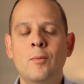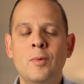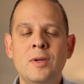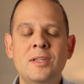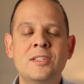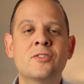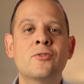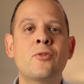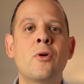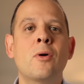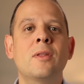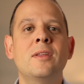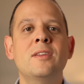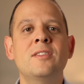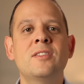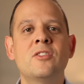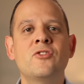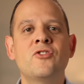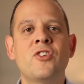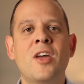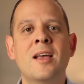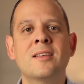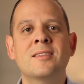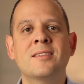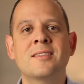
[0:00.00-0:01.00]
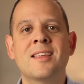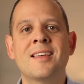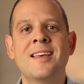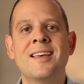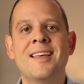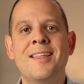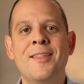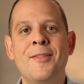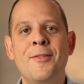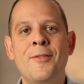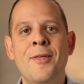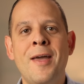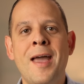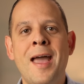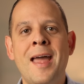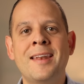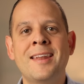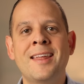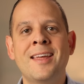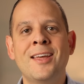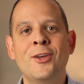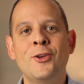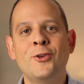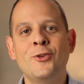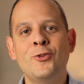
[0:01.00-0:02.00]
we strongly suggest that
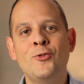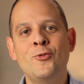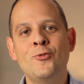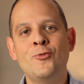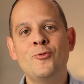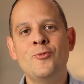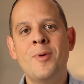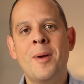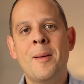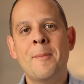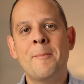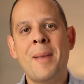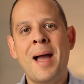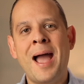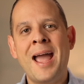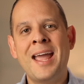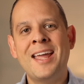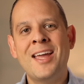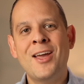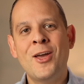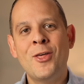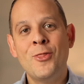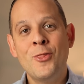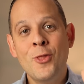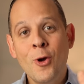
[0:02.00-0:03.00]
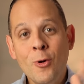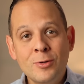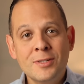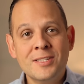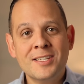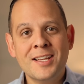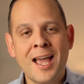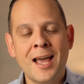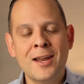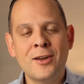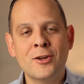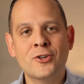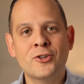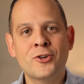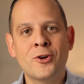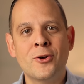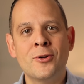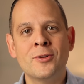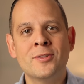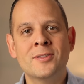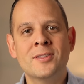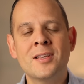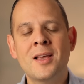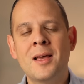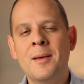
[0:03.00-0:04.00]
you buy those kind of
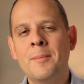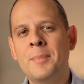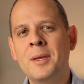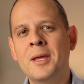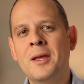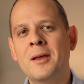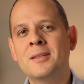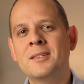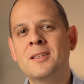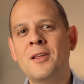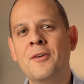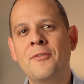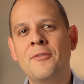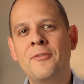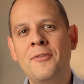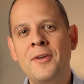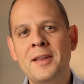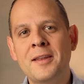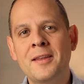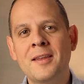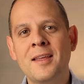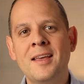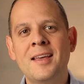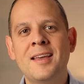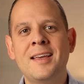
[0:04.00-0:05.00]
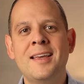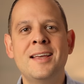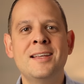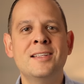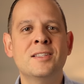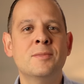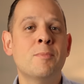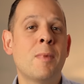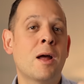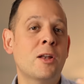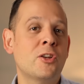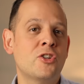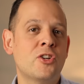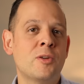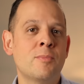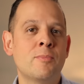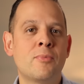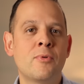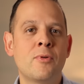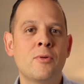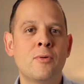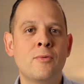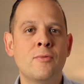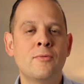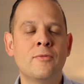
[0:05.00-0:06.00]
shirts because the fit is much
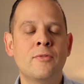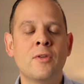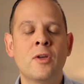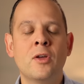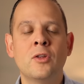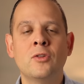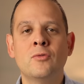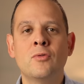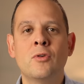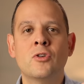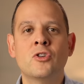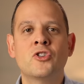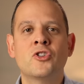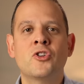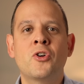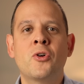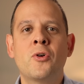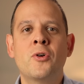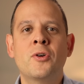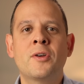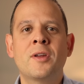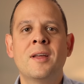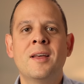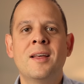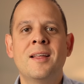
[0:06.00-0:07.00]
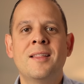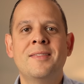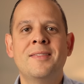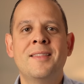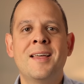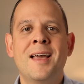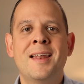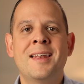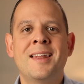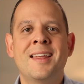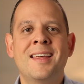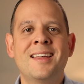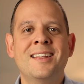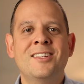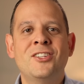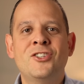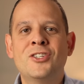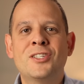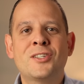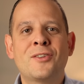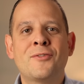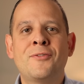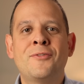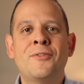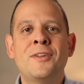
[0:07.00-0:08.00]
improved to a shirt that
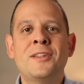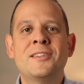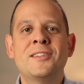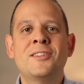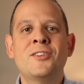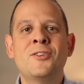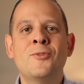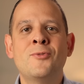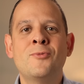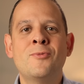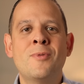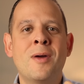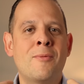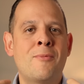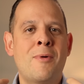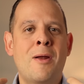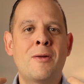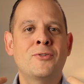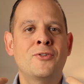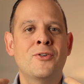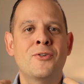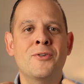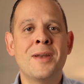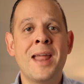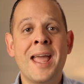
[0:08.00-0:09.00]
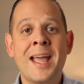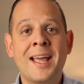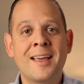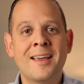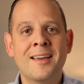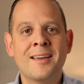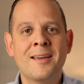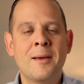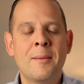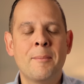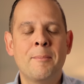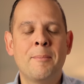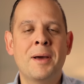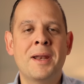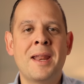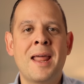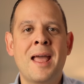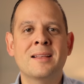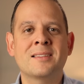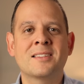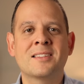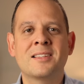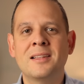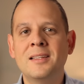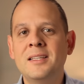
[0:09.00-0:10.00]
just fits you around your neck but
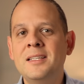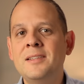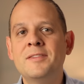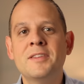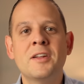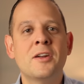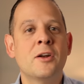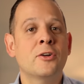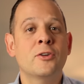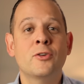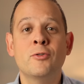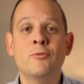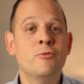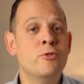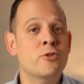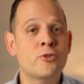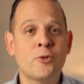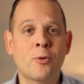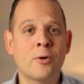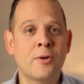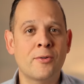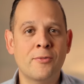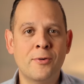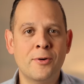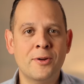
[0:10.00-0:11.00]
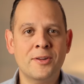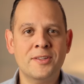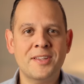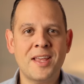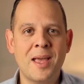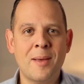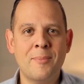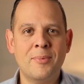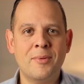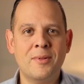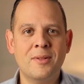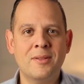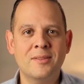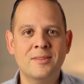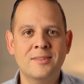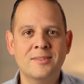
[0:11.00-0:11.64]
has sleeves that are too short, for example.